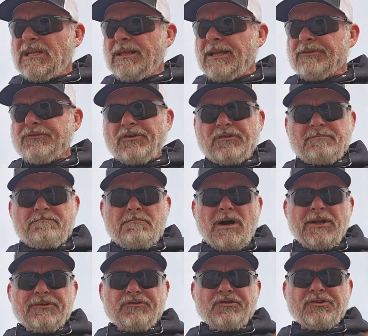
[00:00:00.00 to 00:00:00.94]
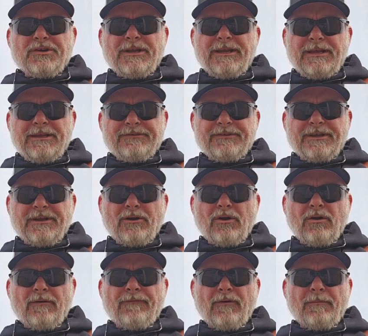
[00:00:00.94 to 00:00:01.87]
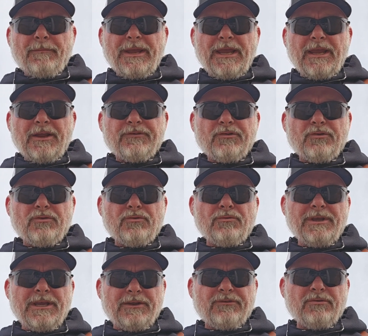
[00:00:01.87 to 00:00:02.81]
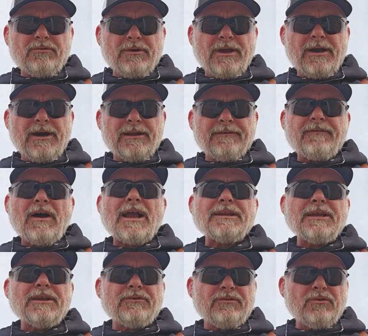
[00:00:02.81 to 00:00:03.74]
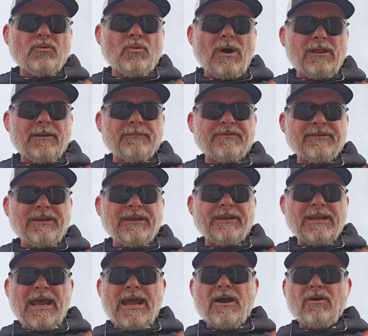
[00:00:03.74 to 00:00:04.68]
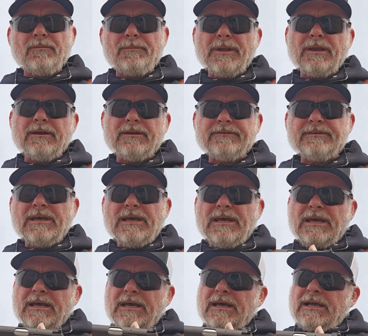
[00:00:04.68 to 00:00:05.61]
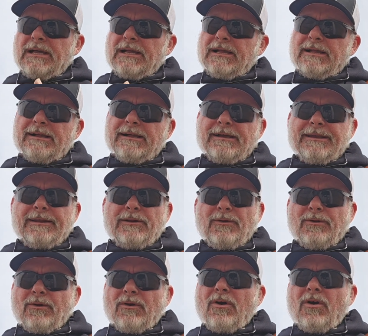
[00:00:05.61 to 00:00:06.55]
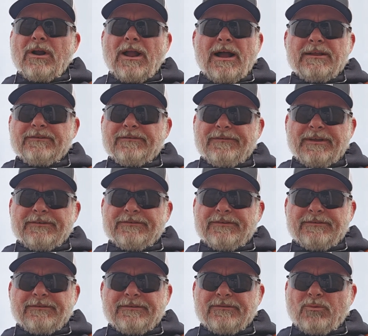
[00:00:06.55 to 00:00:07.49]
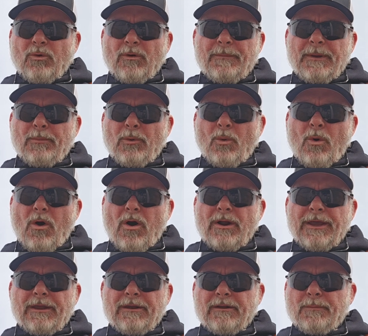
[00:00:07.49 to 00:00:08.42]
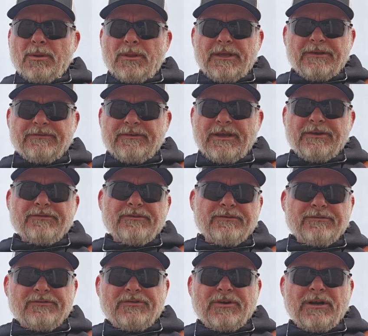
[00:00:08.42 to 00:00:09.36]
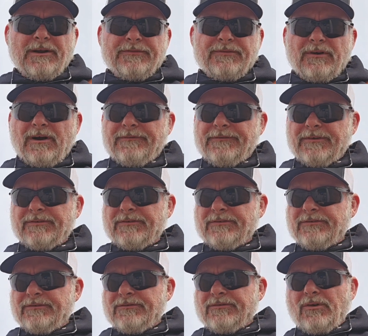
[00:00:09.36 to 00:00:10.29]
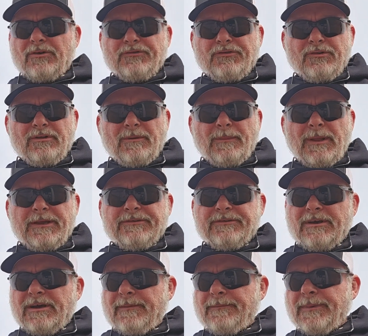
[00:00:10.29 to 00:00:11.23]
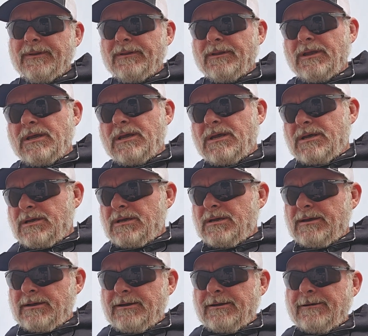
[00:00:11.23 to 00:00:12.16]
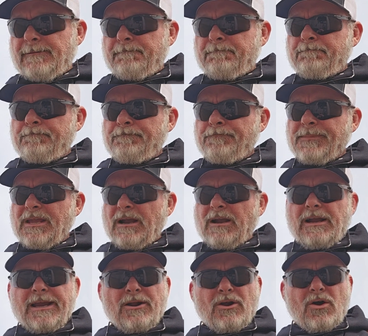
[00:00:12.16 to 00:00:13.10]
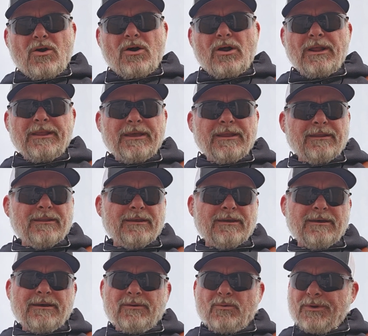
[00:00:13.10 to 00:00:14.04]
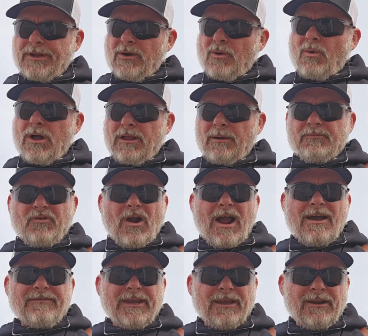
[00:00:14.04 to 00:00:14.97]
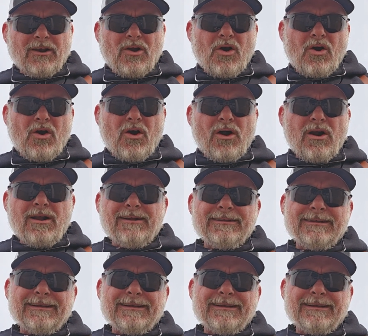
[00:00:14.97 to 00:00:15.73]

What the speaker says: it's just much easier for me to get to a gun if I need to while I'm sitting down, because there are all kinds of instances where people walk into police stations and sheriff's offices and start shooting the place up and carrying on, and then while I'm driving in a car,